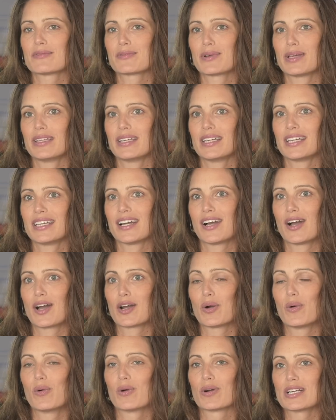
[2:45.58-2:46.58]
and really
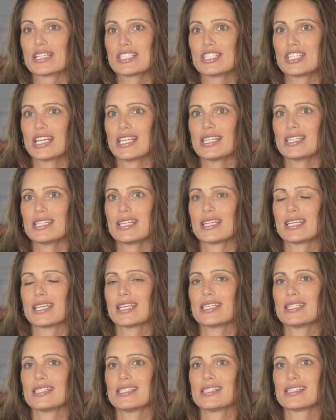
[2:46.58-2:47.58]
our origin
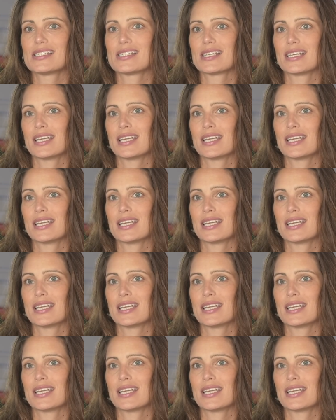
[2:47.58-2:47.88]
is